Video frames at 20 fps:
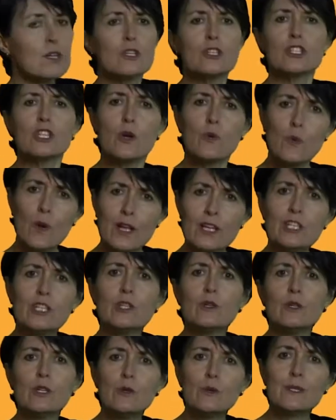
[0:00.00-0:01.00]
So when do
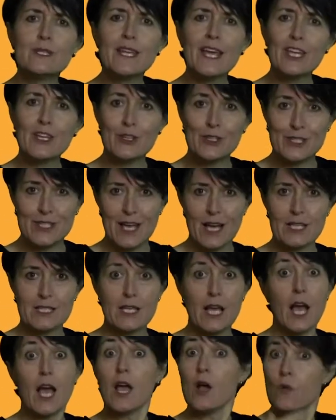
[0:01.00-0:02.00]
you use Señor
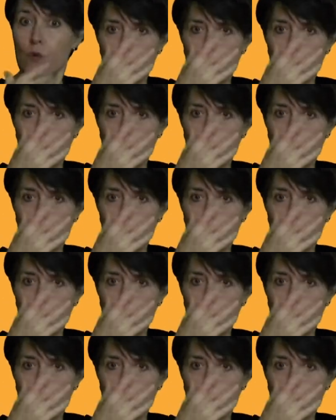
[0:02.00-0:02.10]
Sasa?